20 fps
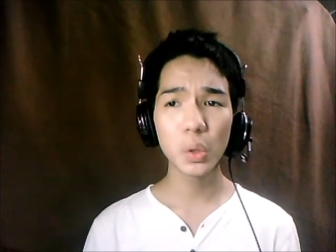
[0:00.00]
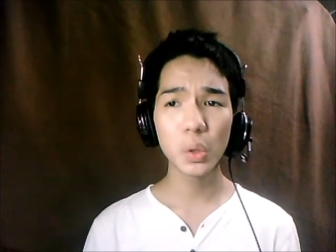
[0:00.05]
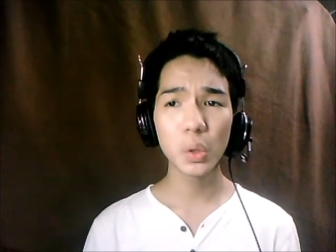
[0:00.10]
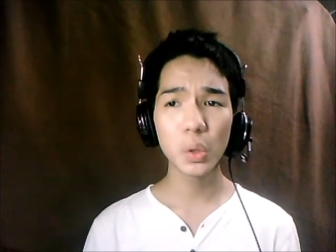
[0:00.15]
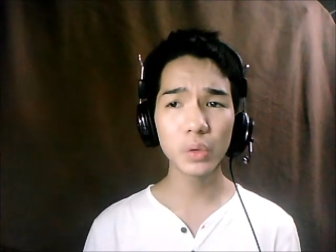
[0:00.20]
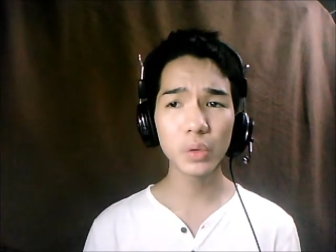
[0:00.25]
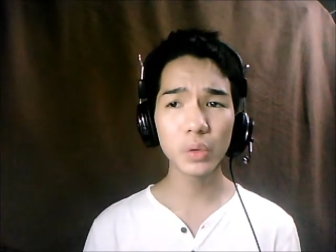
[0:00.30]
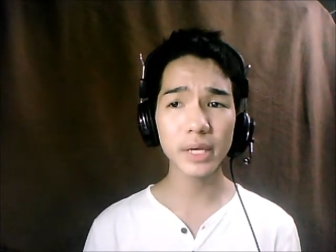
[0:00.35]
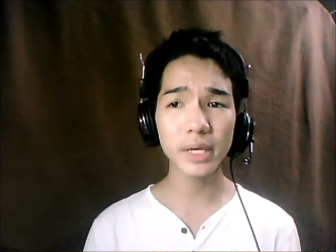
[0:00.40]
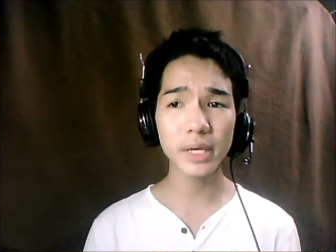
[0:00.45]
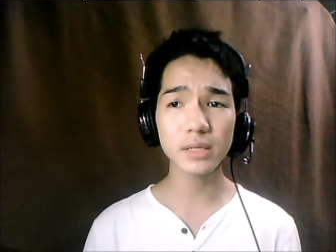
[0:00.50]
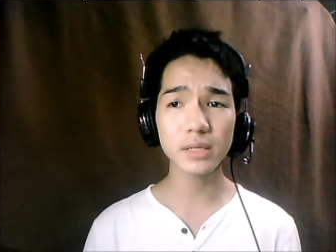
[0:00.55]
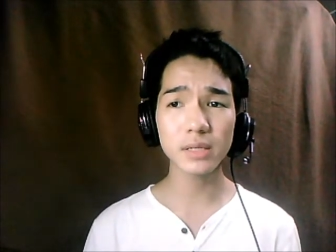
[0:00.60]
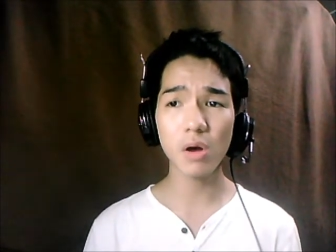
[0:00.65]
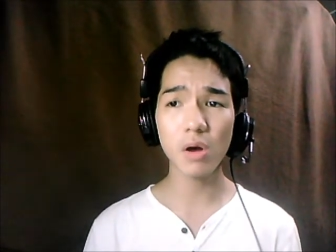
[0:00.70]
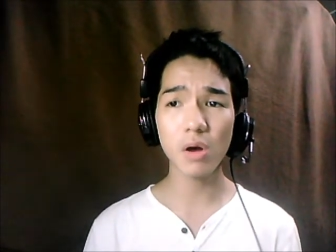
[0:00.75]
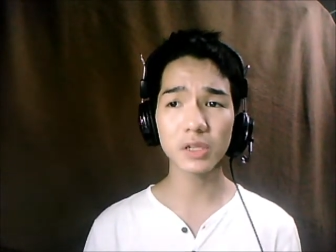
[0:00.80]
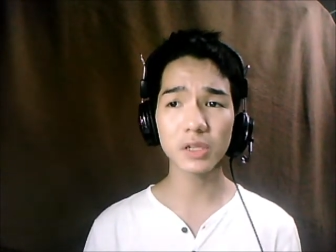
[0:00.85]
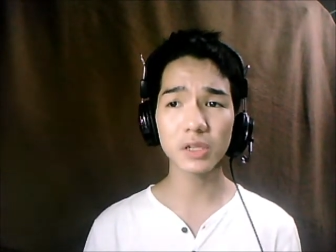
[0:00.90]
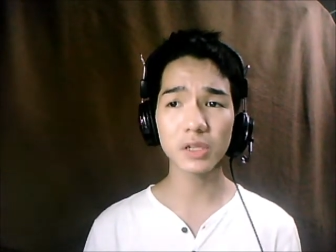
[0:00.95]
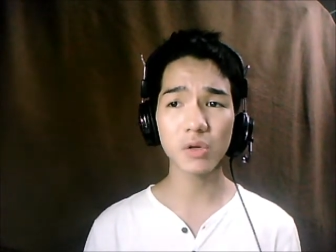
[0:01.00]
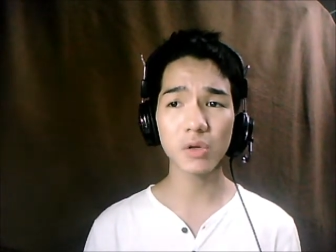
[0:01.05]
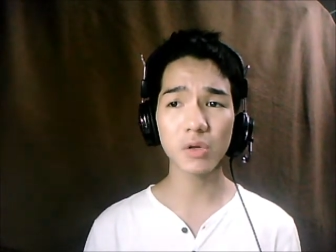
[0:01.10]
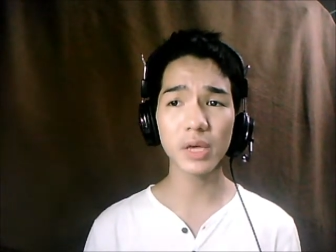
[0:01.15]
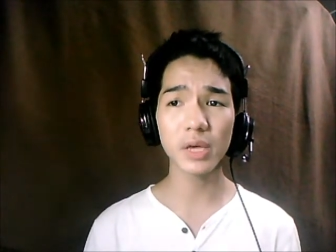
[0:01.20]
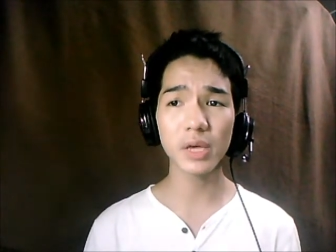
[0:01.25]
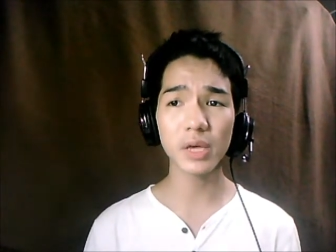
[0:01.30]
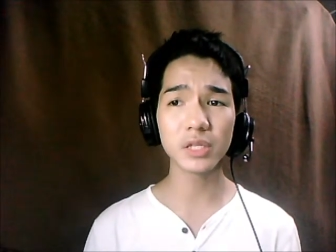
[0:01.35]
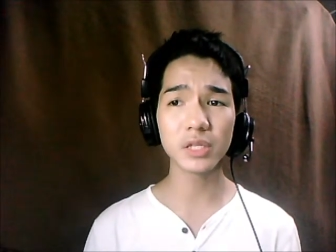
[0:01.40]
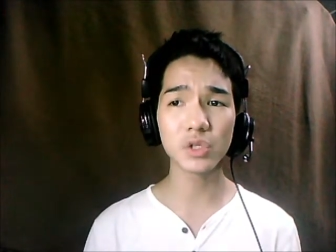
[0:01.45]
who is also
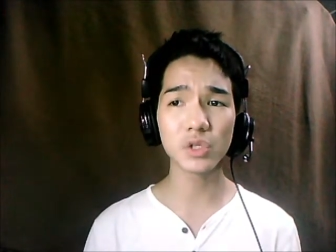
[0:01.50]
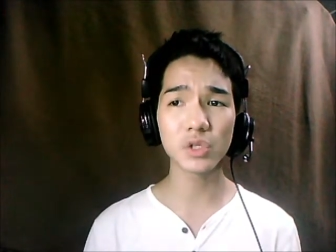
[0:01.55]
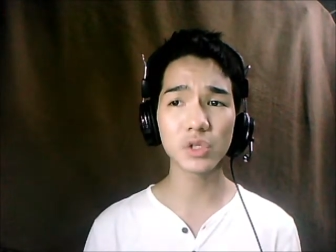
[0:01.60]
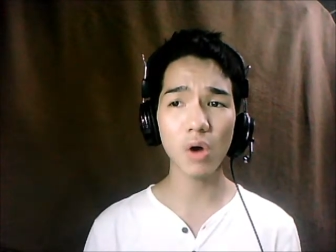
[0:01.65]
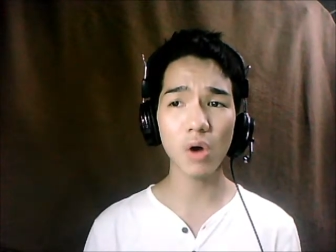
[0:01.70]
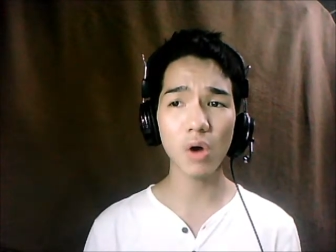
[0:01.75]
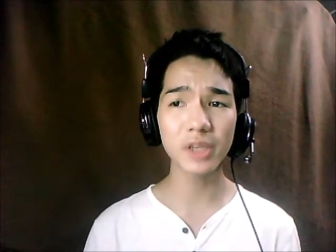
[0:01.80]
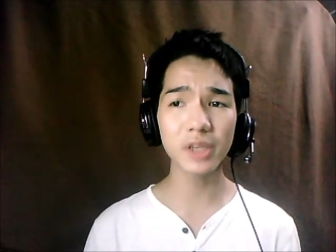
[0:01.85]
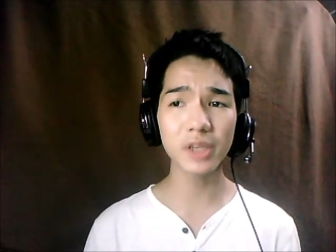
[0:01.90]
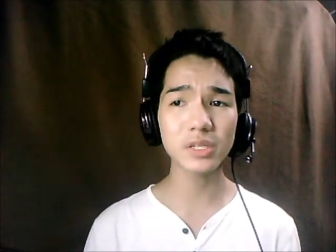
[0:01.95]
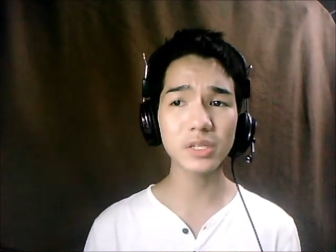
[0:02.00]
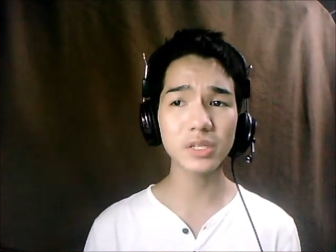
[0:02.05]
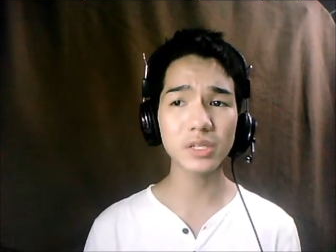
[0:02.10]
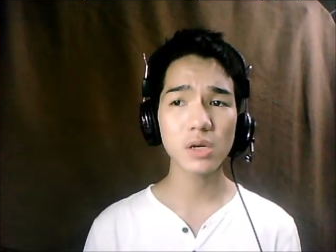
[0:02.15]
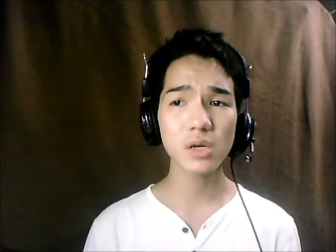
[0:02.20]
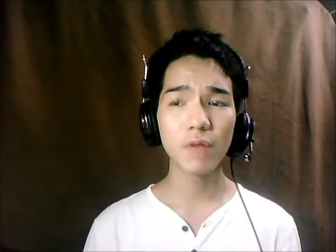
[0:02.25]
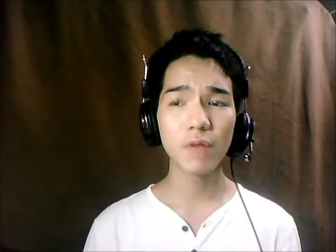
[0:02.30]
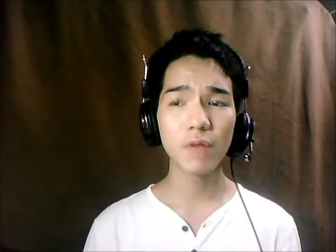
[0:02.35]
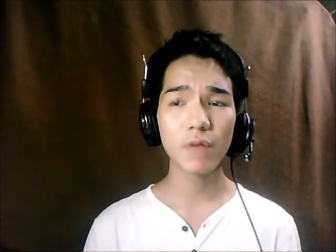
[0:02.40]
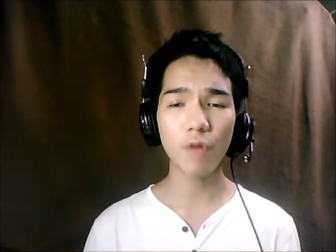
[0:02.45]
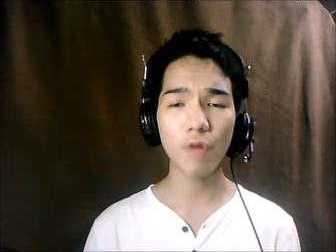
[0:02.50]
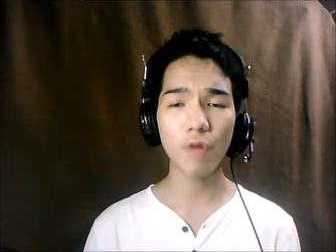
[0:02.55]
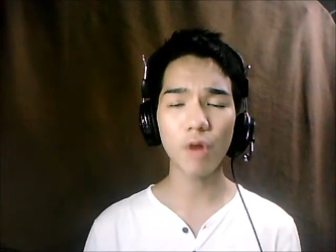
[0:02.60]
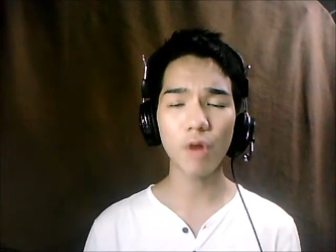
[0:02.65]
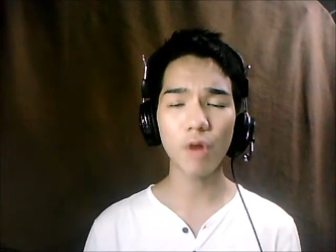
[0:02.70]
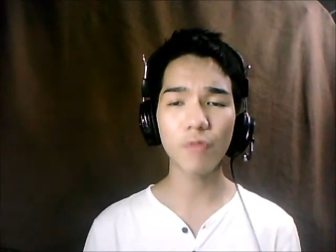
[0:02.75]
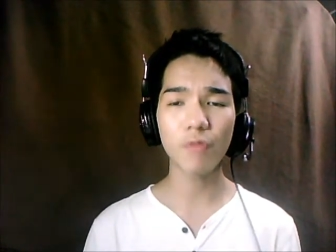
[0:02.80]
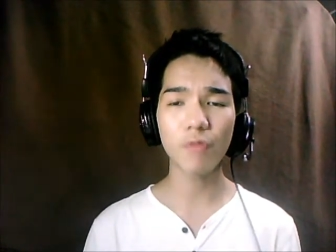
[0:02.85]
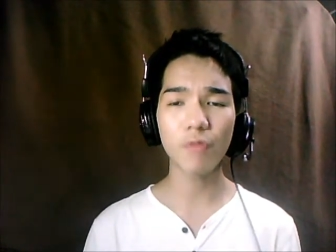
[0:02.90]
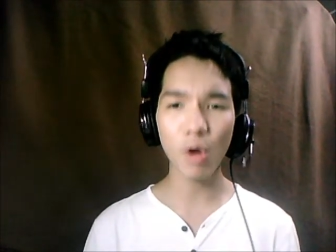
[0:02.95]
enjoyed
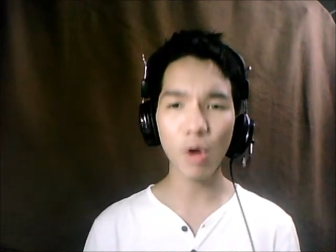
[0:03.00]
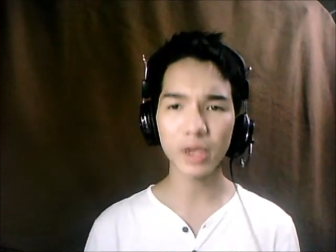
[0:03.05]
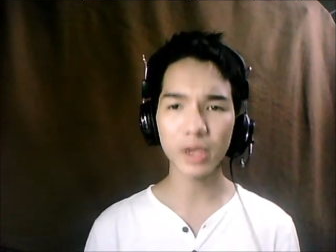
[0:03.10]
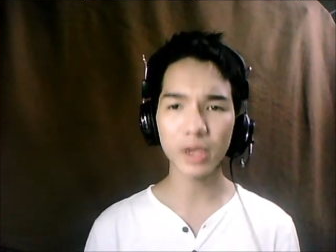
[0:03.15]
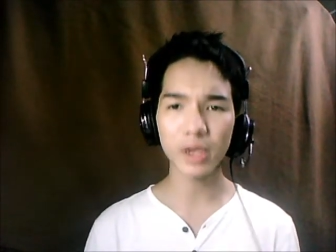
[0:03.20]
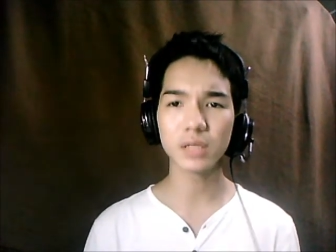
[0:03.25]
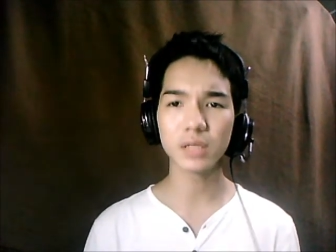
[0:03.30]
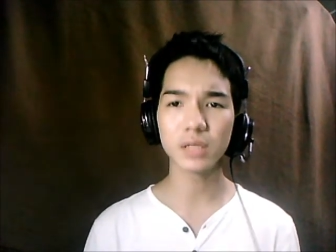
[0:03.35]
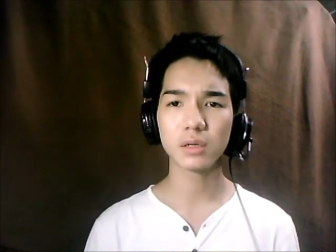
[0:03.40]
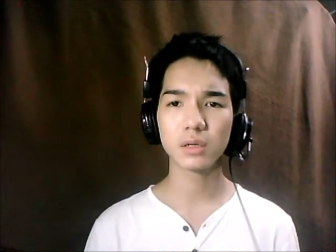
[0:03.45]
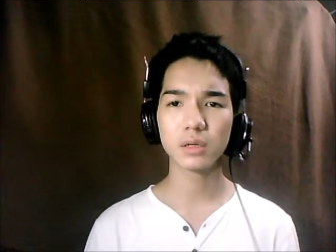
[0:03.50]
for Freud